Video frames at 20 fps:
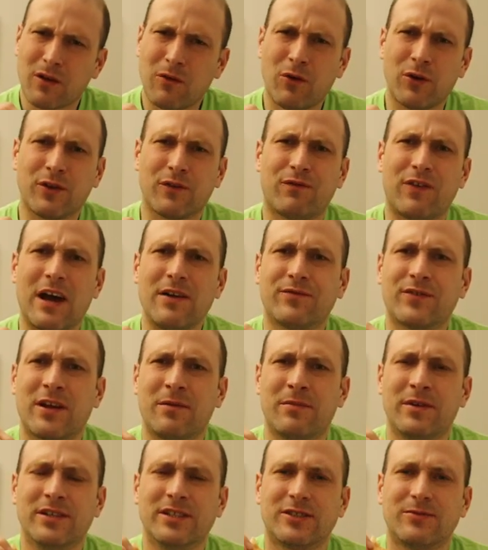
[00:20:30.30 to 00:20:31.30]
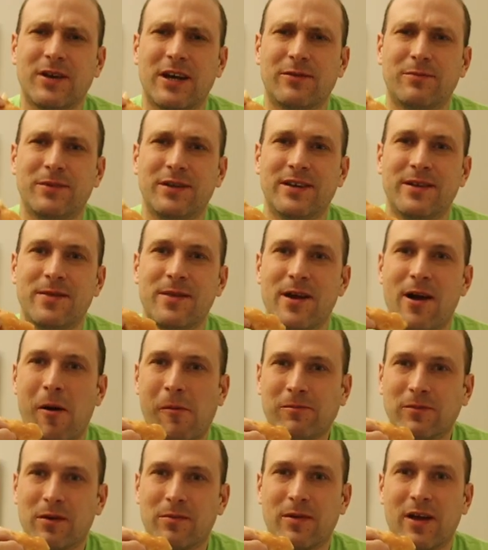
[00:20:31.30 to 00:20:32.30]
Well, the 5-10 minutes we had to be in
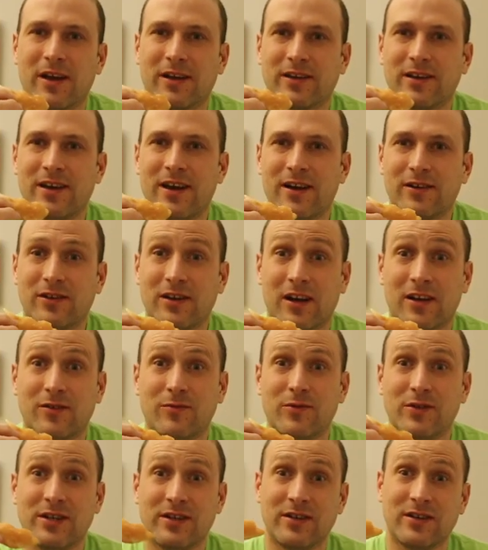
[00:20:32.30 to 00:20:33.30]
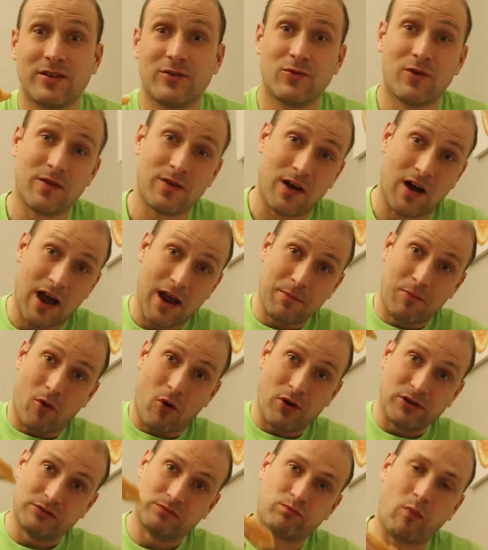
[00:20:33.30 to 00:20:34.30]
there. I'm like, yeah, that's what we didn't do on the high
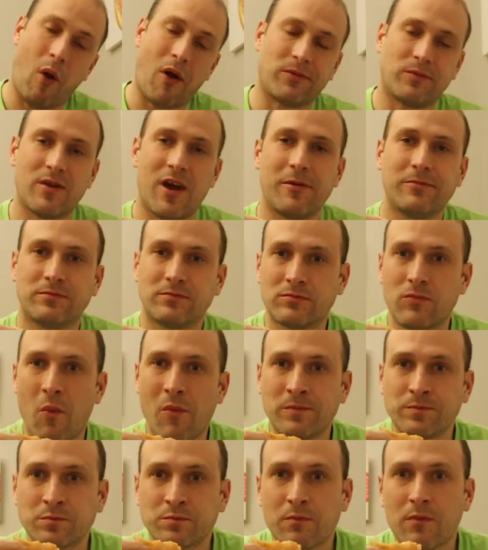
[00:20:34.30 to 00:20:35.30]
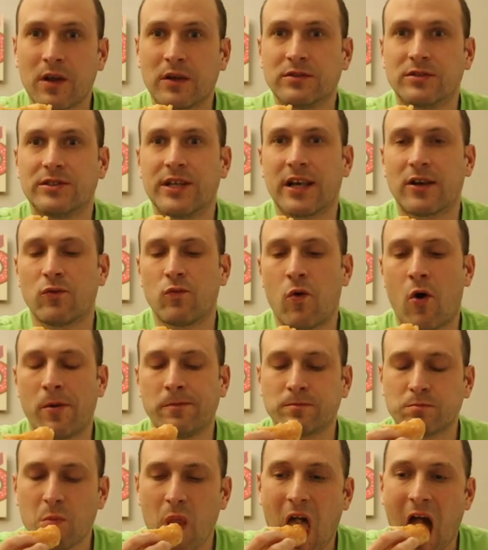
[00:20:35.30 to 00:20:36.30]
point. And then, second
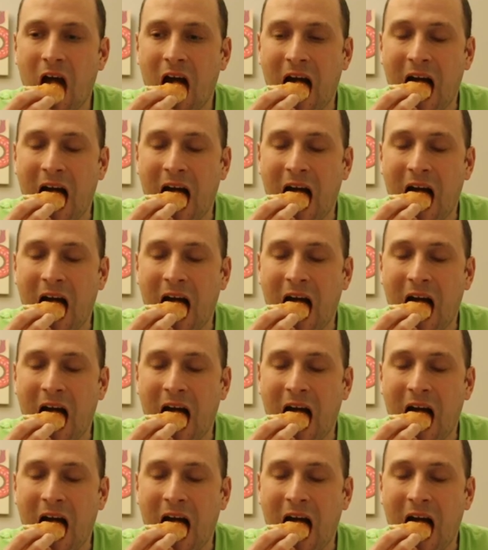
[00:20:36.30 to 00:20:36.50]
one,